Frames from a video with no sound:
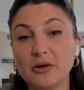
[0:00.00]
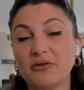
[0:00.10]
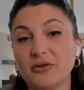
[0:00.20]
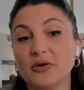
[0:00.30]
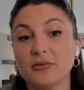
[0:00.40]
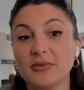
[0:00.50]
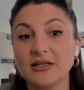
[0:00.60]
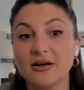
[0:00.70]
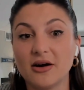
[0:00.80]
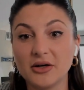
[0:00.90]
you if you were my
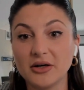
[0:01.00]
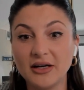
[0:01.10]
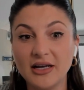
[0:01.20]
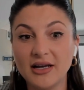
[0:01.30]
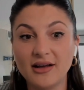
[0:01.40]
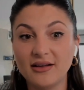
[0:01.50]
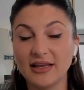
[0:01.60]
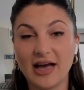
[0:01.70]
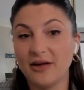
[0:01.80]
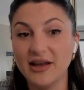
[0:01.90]
daughter.
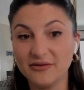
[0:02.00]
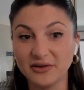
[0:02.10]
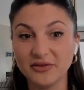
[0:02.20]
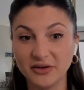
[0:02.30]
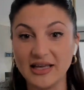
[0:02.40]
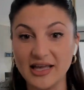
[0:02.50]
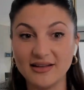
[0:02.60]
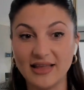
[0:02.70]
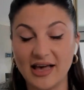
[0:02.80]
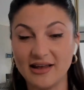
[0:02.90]
Like I'll never
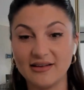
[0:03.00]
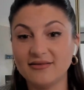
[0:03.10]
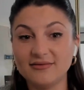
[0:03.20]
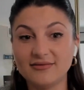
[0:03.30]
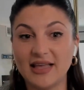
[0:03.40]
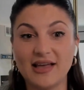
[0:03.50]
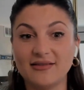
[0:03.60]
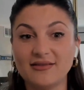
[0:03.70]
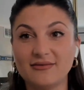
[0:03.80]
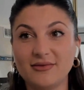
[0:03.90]
forget that
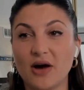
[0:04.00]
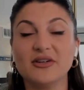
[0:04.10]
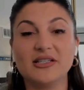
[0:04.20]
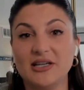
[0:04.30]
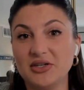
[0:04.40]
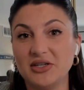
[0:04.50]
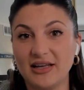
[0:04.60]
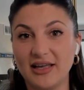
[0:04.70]
that conversation I